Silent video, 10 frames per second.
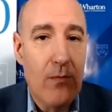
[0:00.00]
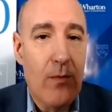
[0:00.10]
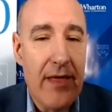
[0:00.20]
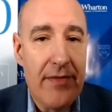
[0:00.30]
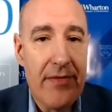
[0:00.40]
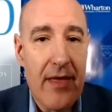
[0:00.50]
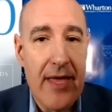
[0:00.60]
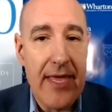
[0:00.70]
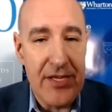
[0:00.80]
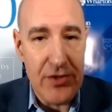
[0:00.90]
with
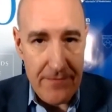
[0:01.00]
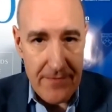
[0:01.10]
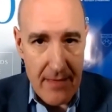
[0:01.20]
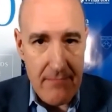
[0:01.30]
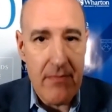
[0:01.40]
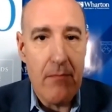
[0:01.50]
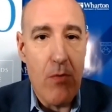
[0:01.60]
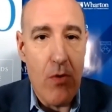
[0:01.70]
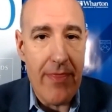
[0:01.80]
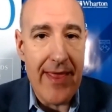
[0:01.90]
uh, each of them
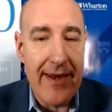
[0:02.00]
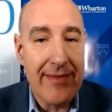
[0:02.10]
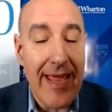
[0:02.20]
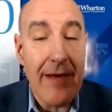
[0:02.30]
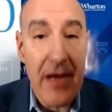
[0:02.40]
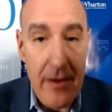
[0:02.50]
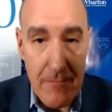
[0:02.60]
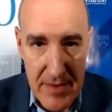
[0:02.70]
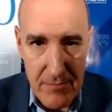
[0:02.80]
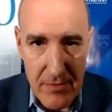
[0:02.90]
more than 10
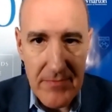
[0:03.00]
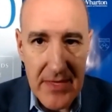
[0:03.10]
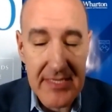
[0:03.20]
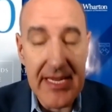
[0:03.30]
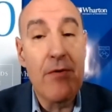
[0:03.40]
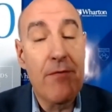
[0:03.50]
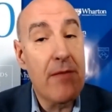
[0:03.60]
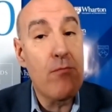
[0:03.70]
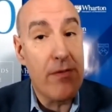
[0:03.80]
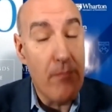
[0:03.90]
million people, some of
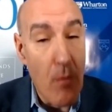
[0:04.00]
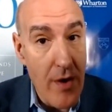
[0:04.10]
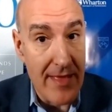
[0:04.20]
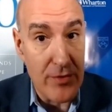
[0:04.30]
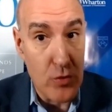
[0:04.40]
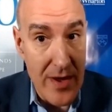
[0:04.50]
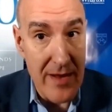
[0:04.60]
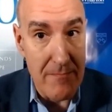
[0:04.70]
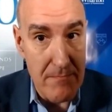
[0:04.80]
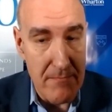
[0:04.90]
them with more than
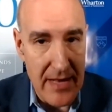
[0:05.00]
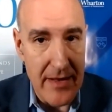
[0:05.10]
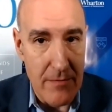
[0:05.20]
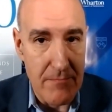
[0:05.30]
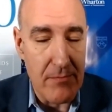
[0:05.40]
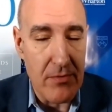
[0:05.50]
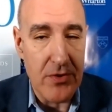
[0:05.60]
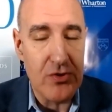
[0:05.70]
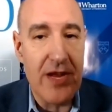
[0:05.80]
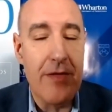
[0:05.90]
20 million people.
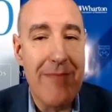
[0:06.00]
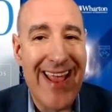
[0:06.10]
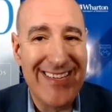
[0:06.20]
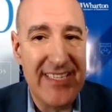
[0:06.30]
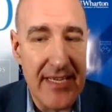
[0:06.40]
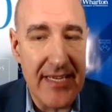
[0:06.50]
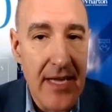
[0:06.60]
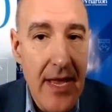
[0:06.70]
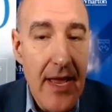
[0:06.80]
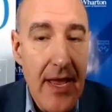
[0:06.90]
Those are the mega cities.
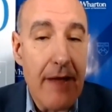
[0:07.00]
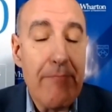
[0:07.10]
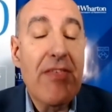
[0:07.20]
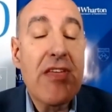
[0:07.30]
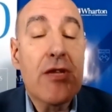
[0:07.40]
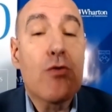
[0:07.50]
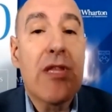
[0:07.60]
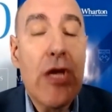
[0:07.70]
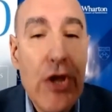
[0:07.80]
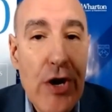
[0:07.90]
And by the year
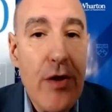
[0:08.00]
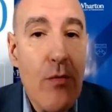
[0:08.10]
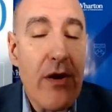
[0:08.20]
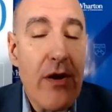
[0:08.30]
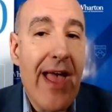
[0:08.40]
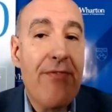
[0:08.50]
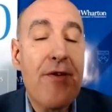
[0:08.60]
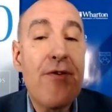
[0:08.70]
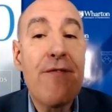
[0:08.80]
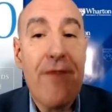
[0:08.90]
2030, we're going to have
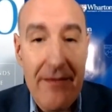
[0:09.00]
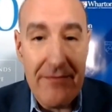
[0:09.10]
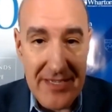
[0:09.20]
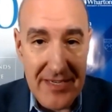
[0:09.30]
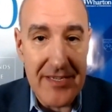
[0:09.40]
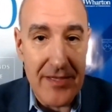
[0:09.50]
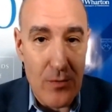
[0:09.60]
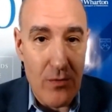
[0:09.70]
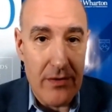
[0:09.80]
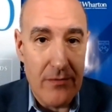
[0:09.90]
35 cities in
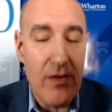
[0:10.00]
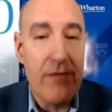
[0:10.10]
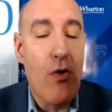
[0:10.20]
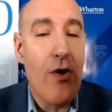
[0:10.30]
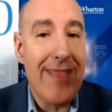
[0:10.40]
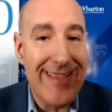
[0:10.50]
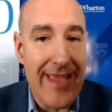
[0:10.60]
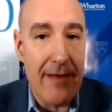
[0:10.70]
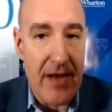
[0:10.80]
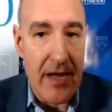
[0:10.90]
the world with more than
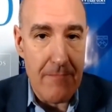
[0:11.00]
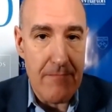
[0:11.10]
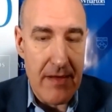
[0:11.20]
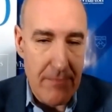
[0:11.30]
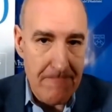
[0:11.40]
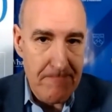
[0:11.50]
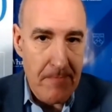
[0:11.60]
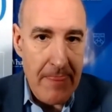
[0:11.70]
10 million people.